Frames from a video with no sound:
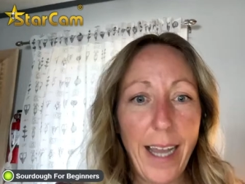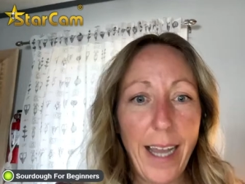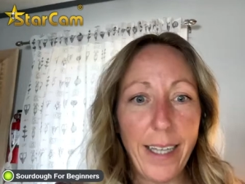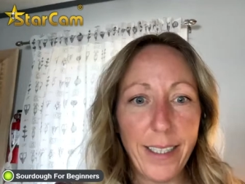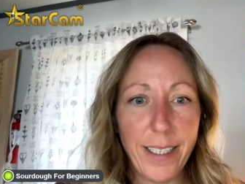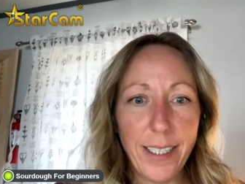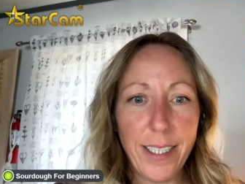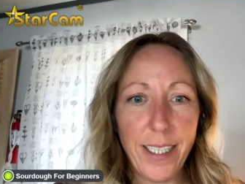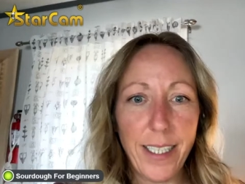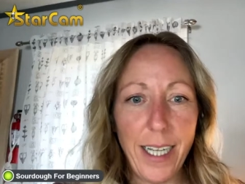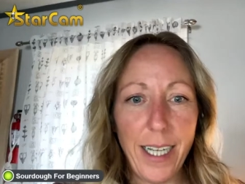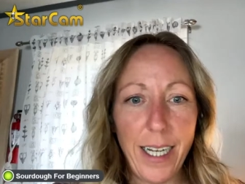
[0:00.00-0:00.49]

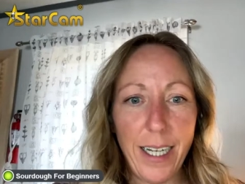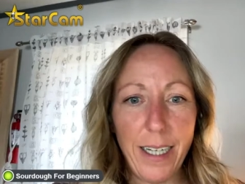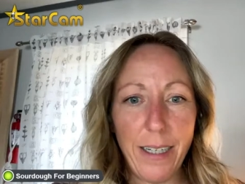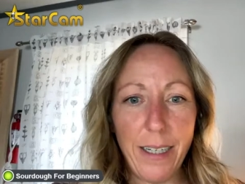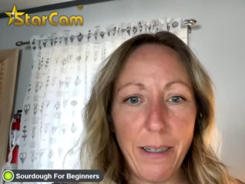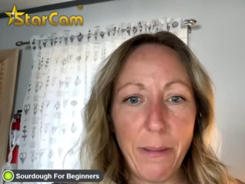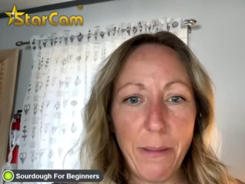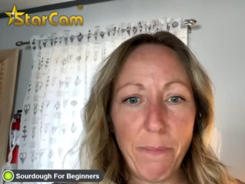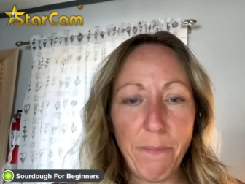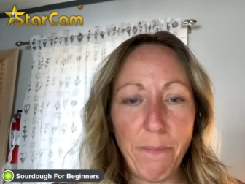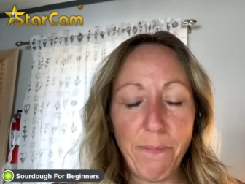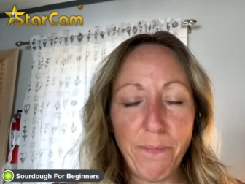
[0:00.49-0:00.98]
get
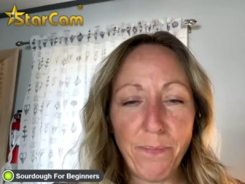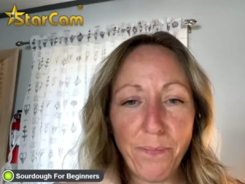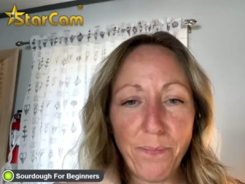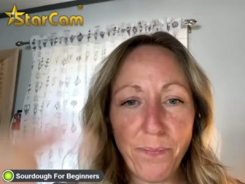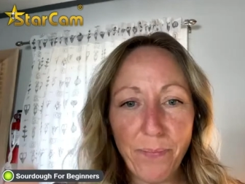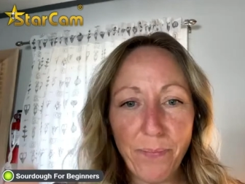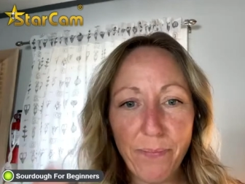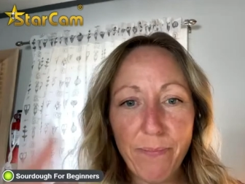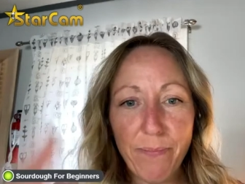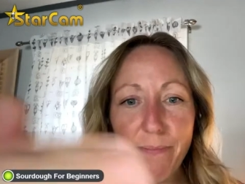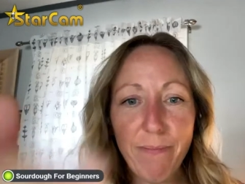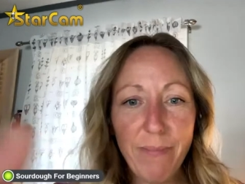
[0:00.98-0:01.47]
um,
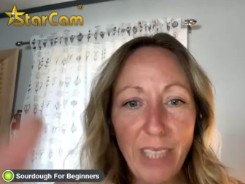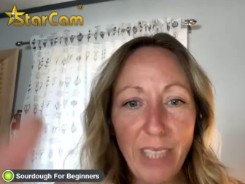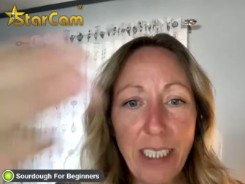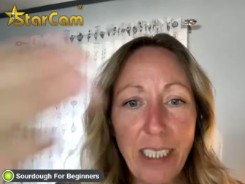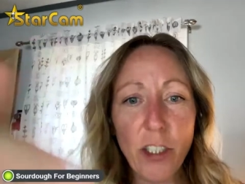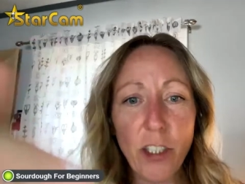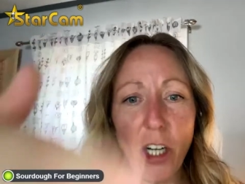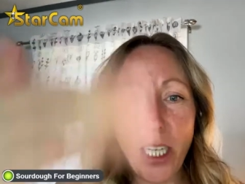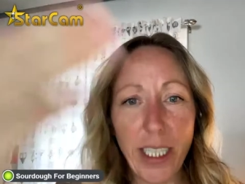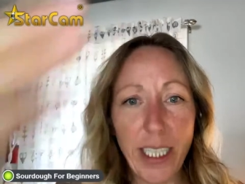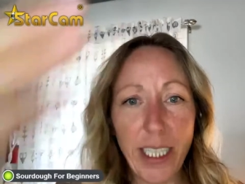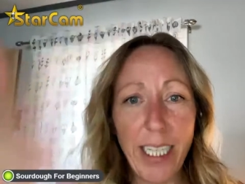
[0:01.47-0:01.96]

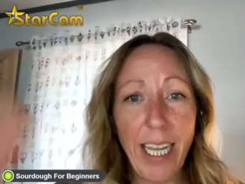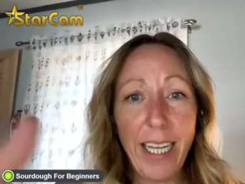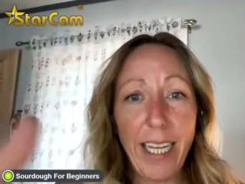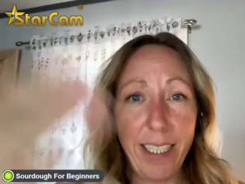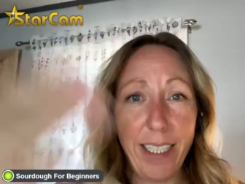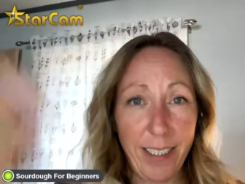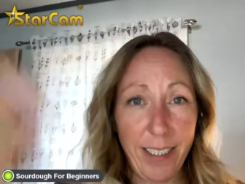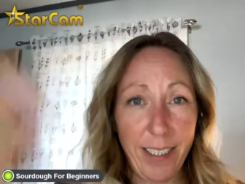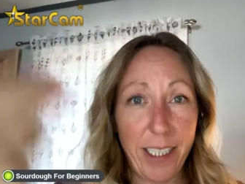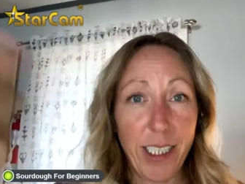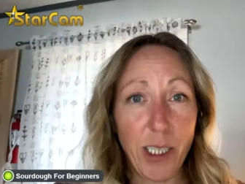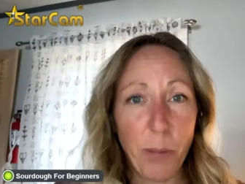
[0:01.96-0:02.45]
try to get
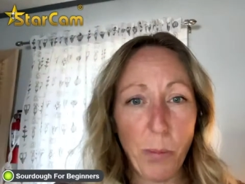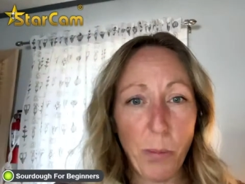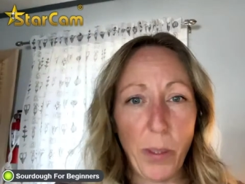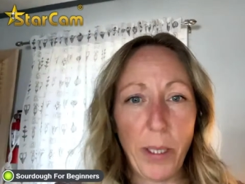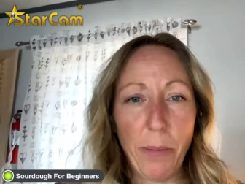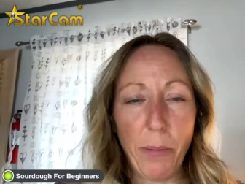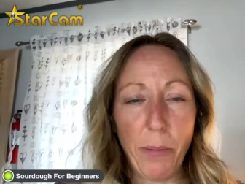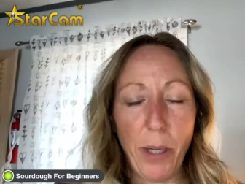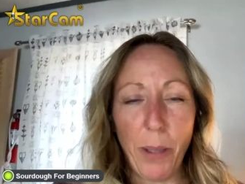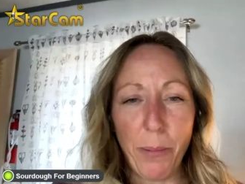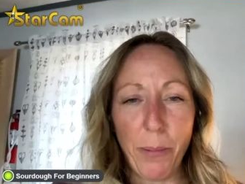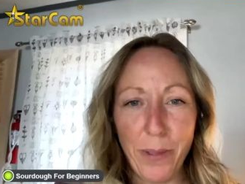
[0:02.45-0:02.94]
it to
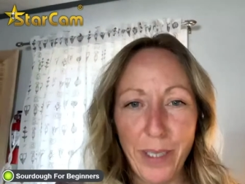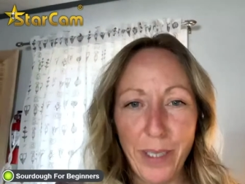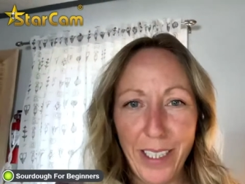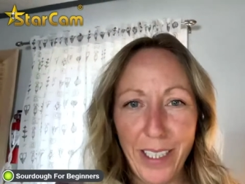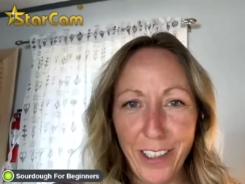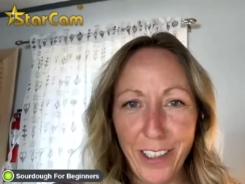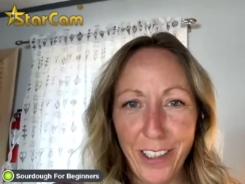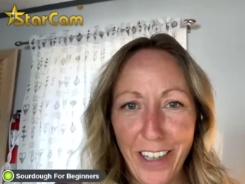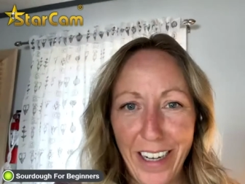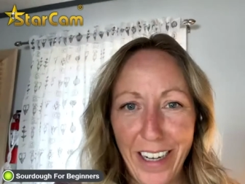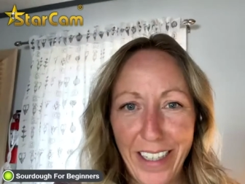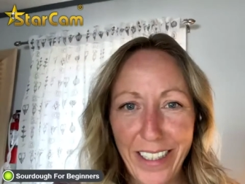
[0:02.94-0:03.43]
spring
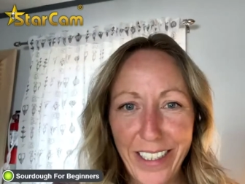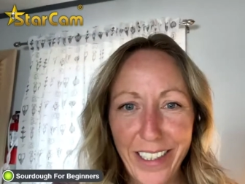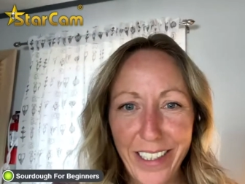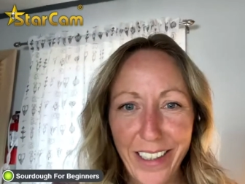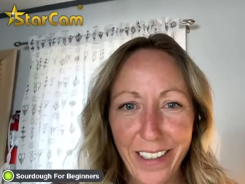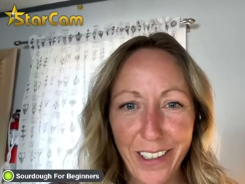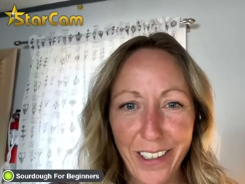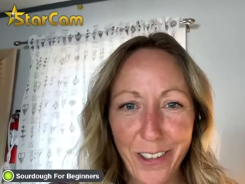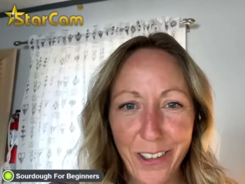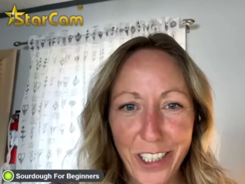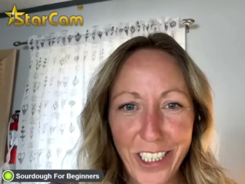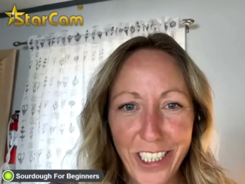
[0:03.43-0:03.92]
properly. Greg's
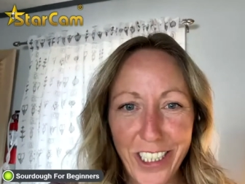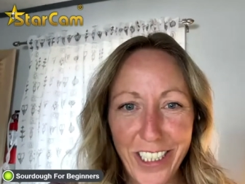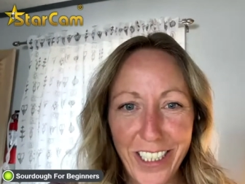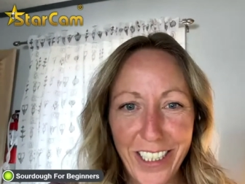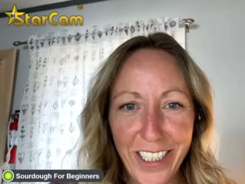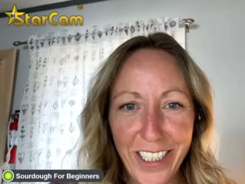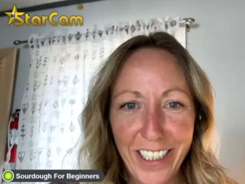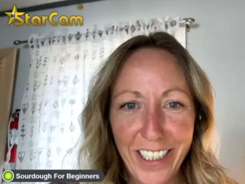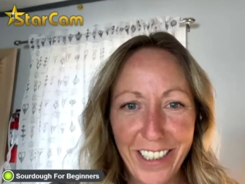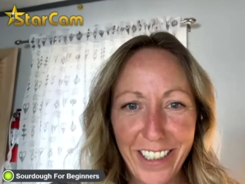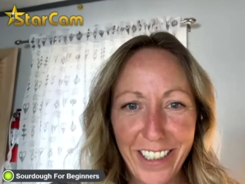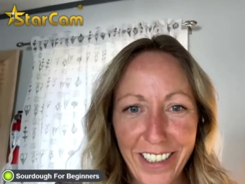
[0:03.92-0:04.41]
got a
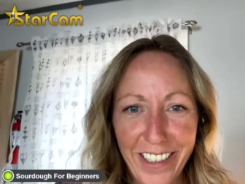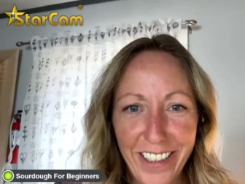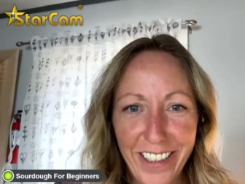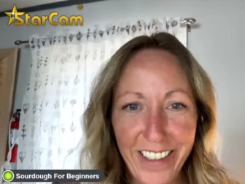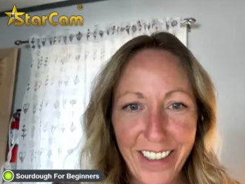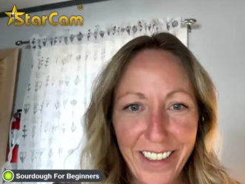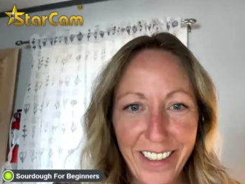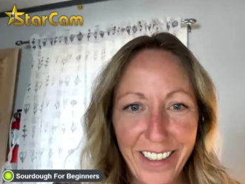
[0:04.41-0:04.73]
question here.